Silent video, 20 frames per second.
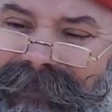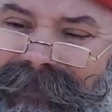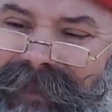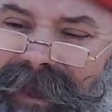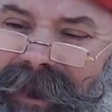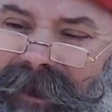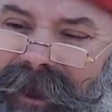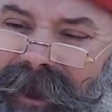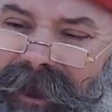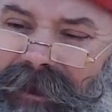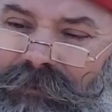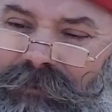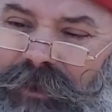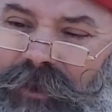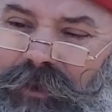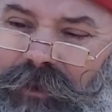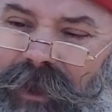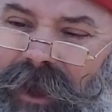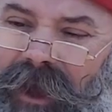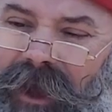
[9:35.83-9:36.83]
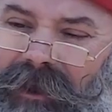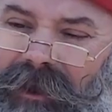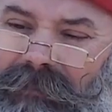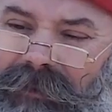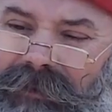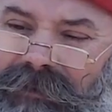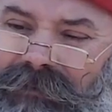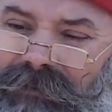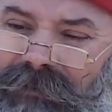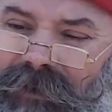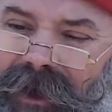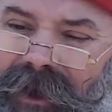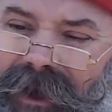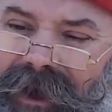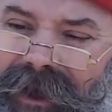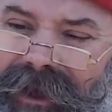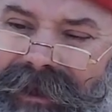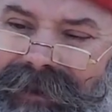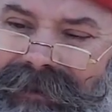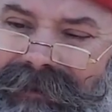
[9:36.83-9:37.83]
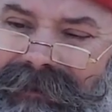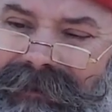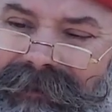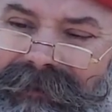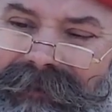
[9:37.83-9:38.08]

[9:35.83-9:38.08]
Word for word: Now, however you cut them is fine